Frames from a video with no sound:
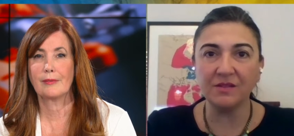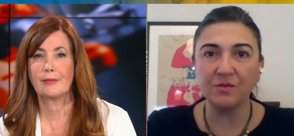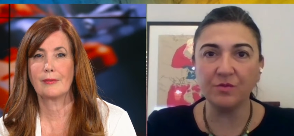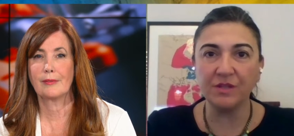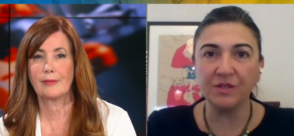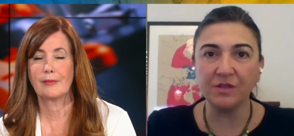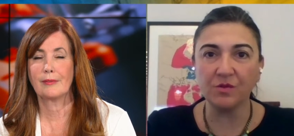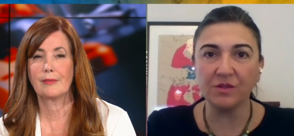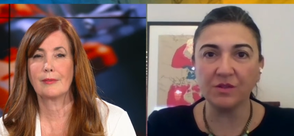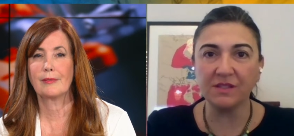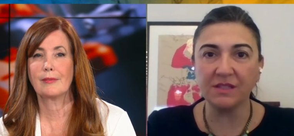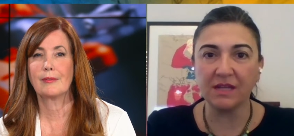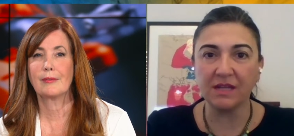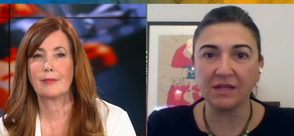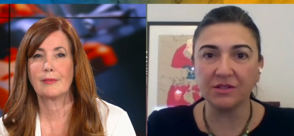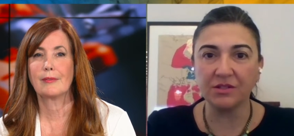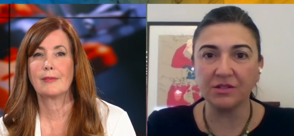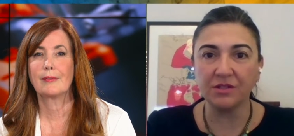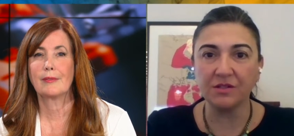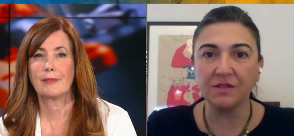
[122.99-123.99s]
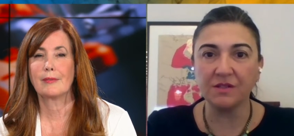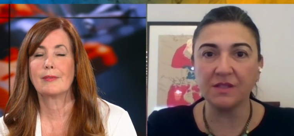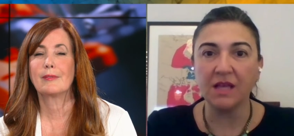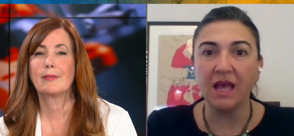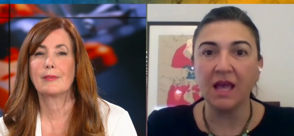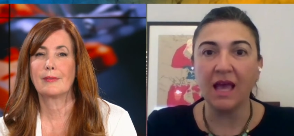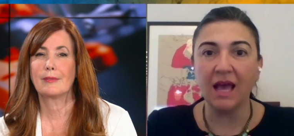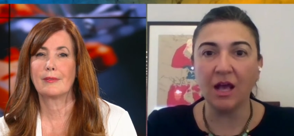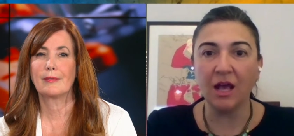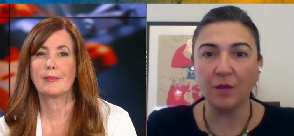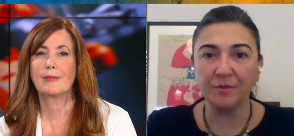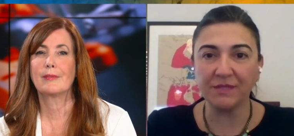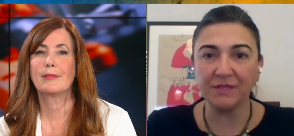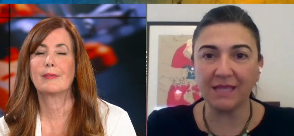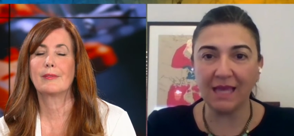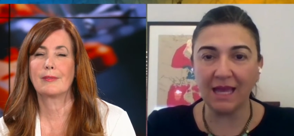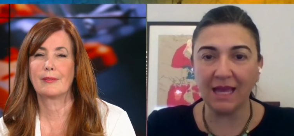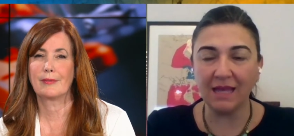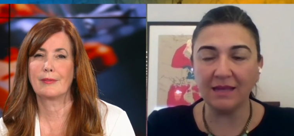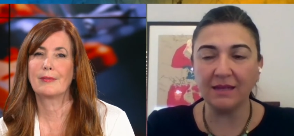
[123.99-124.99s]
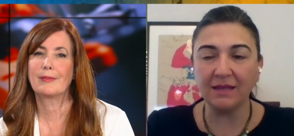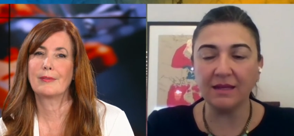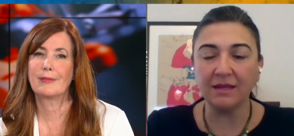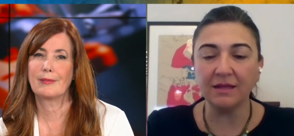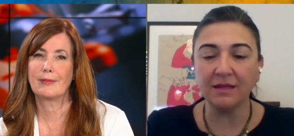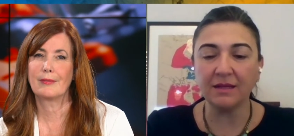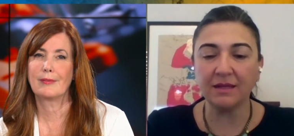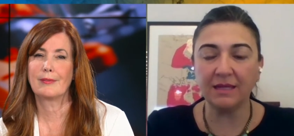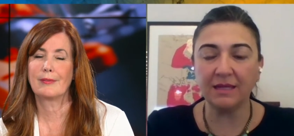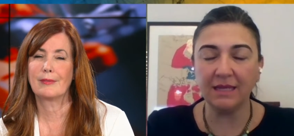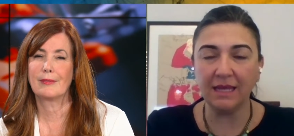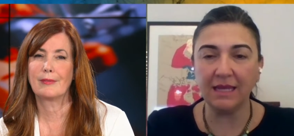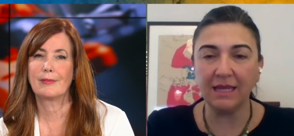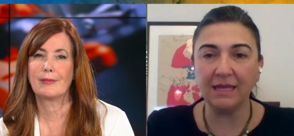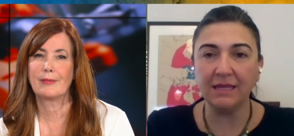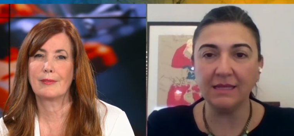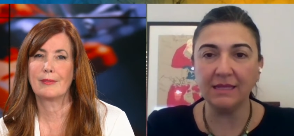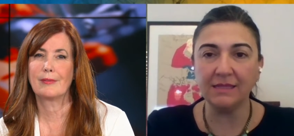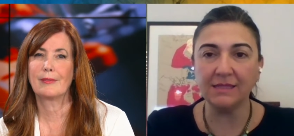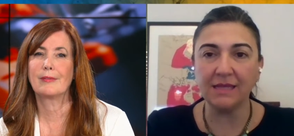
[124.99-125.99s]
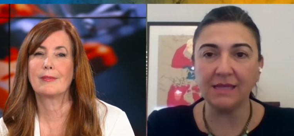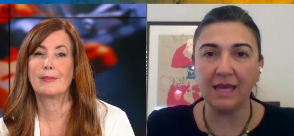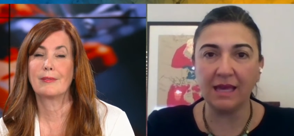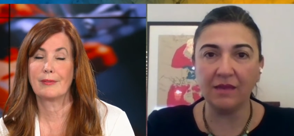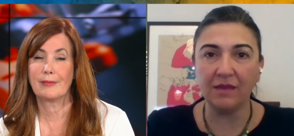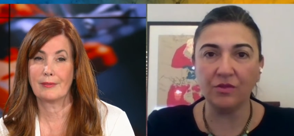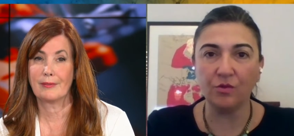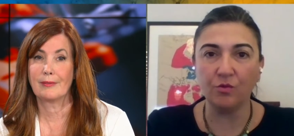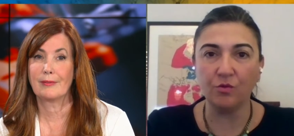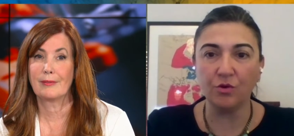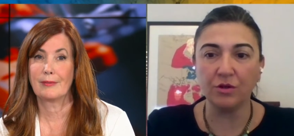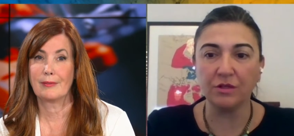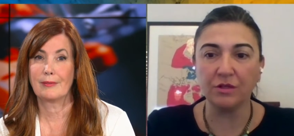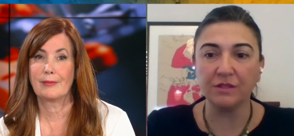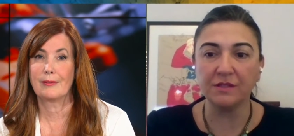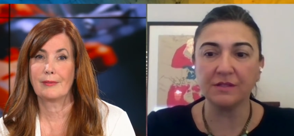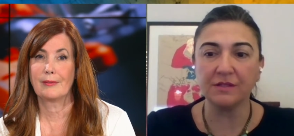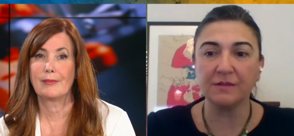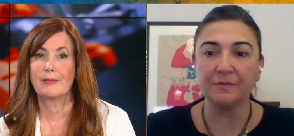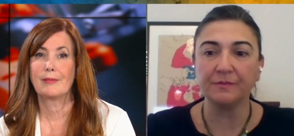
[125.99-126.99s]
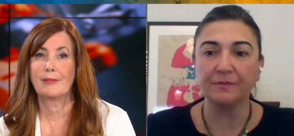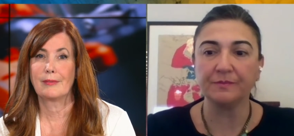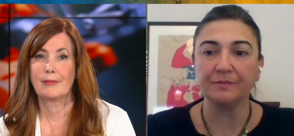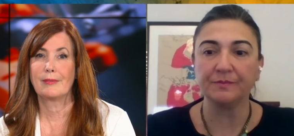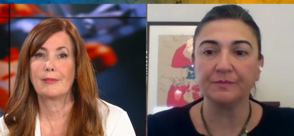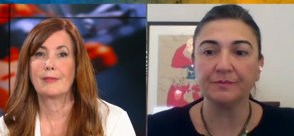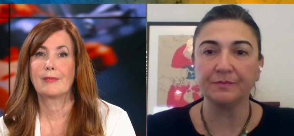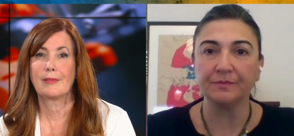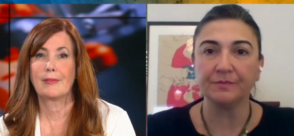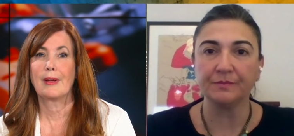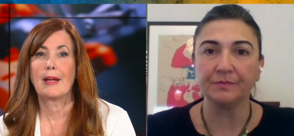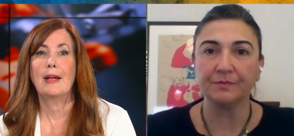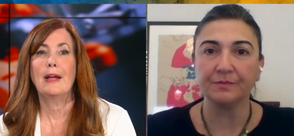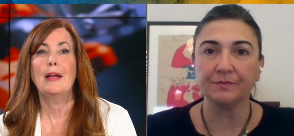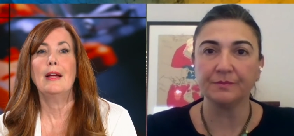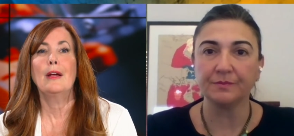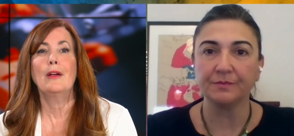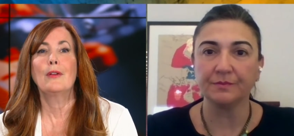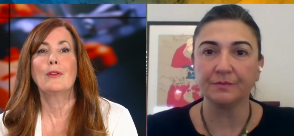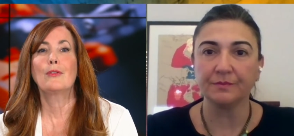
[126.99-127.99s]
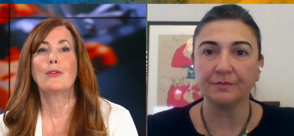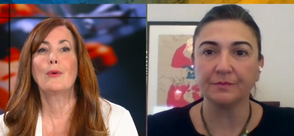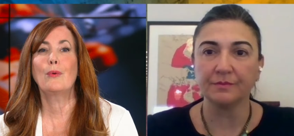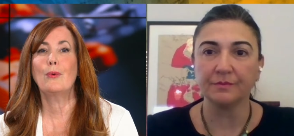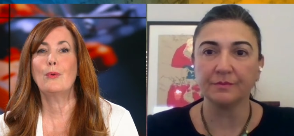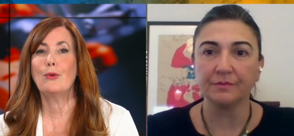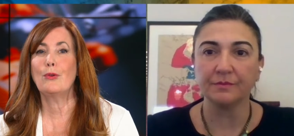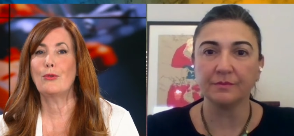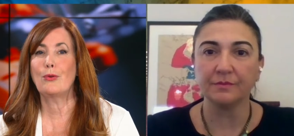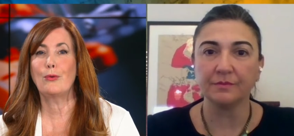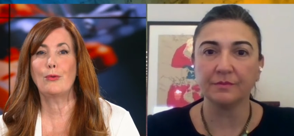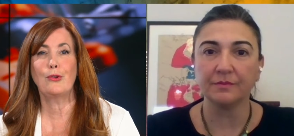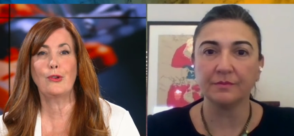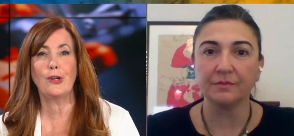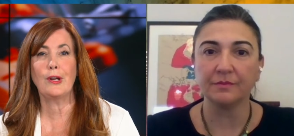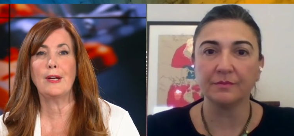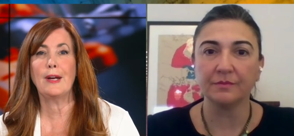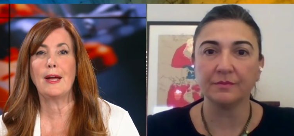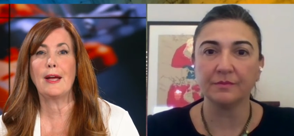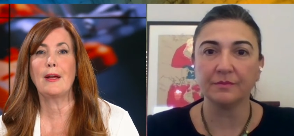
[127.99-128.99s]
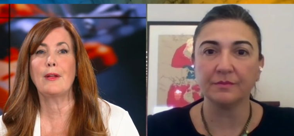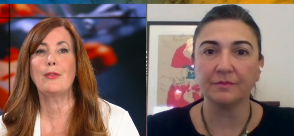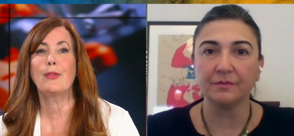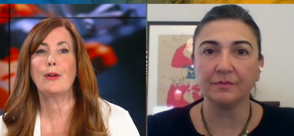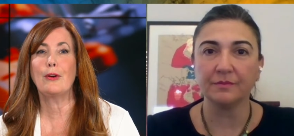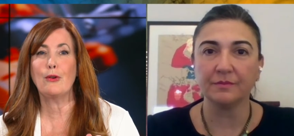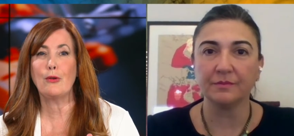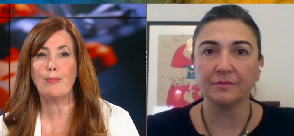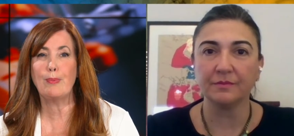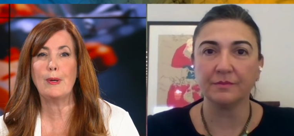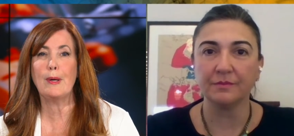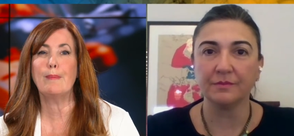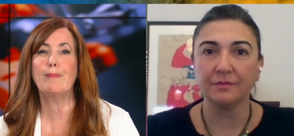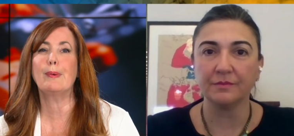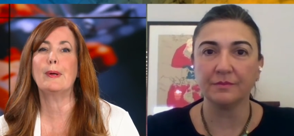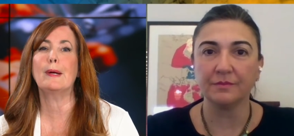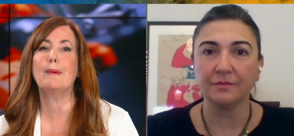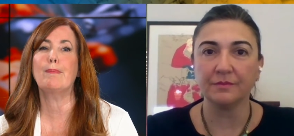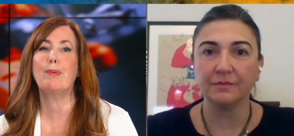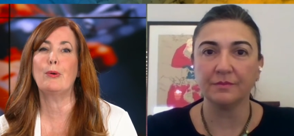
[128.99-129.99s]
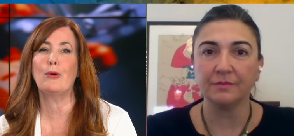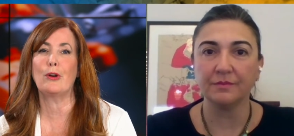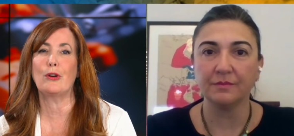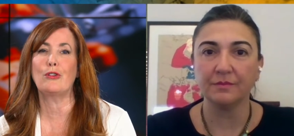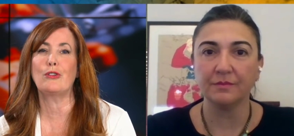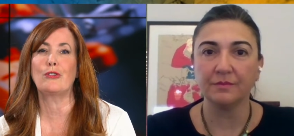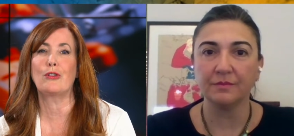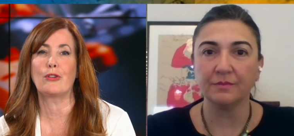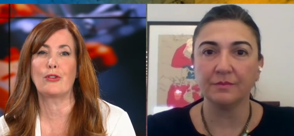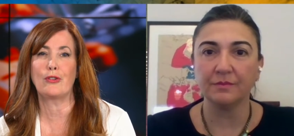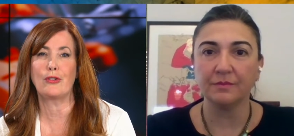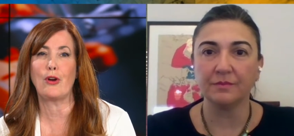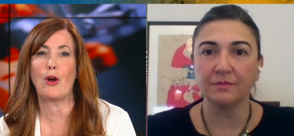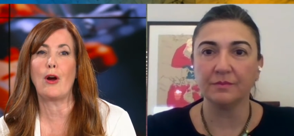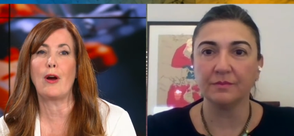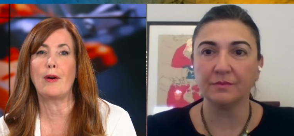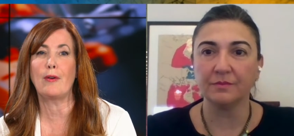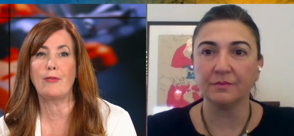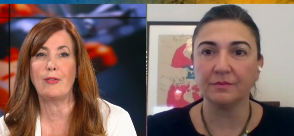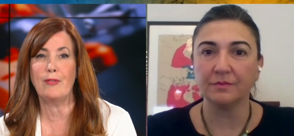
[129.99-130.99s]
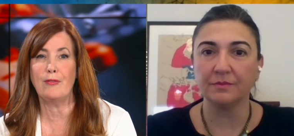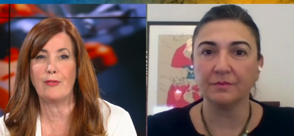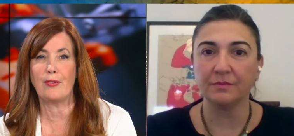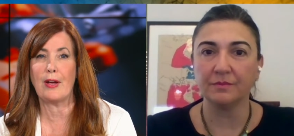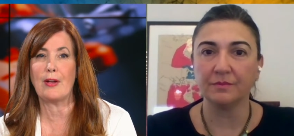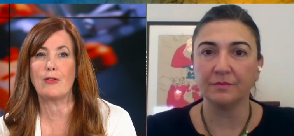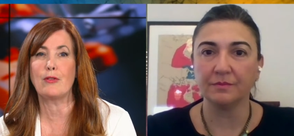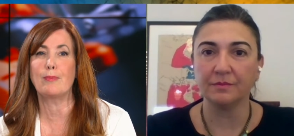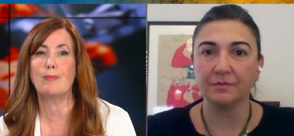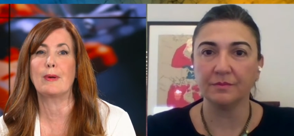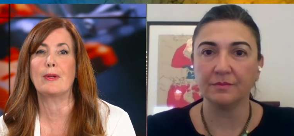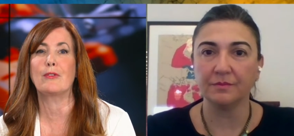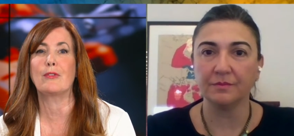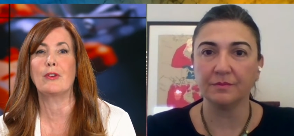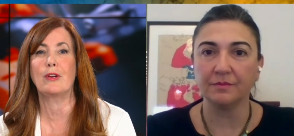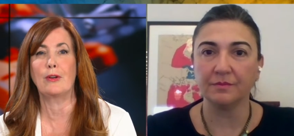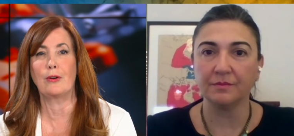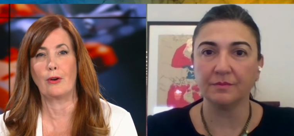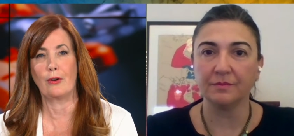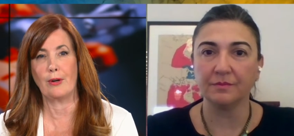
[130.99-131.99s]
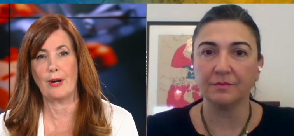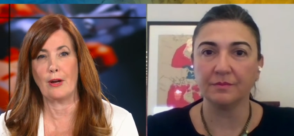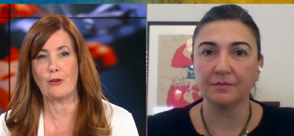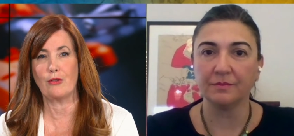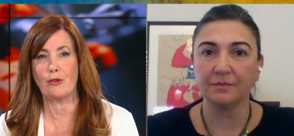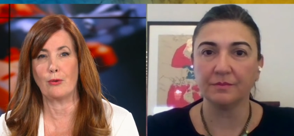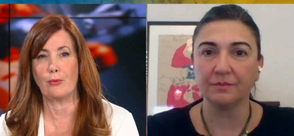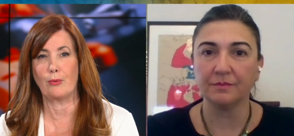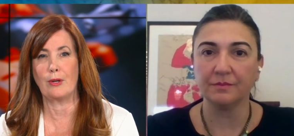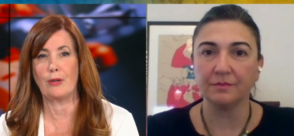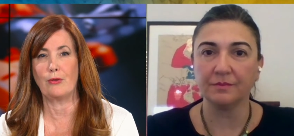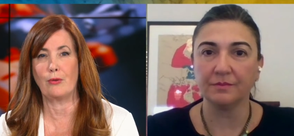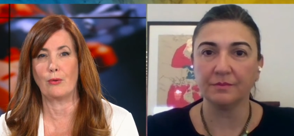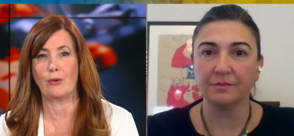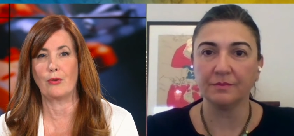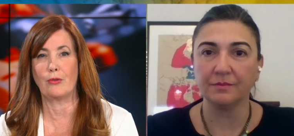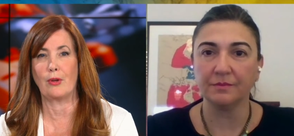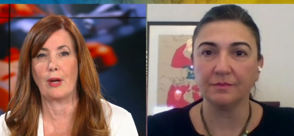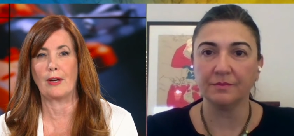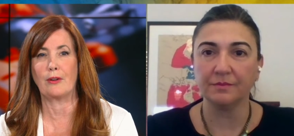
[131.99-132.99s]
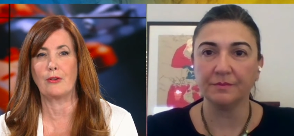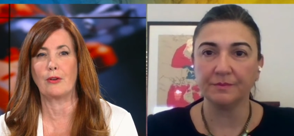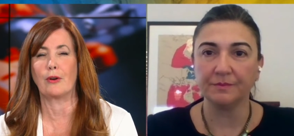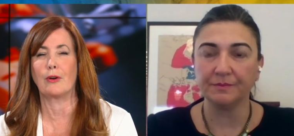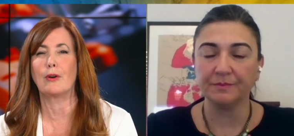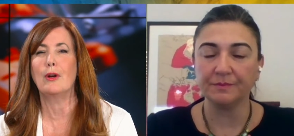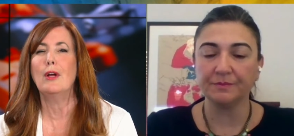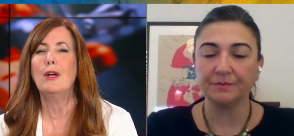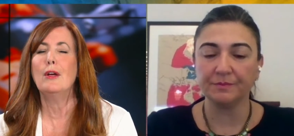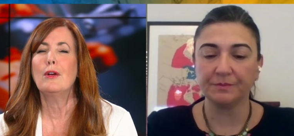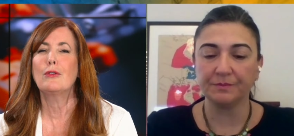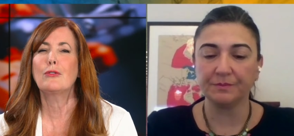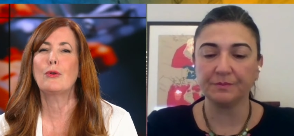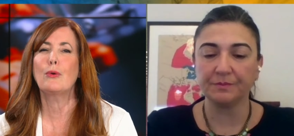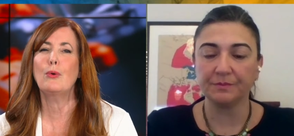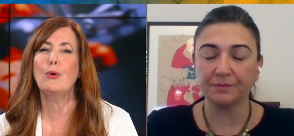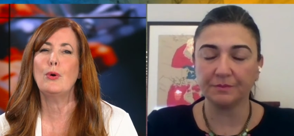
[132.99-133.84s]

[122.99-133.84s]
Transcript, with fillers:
Speaker 1: resource sectors helps Canada, Canadians, and the world.
Speaker 2: So, so Gina, there's been a big push to starve investments in our natural resource sector. So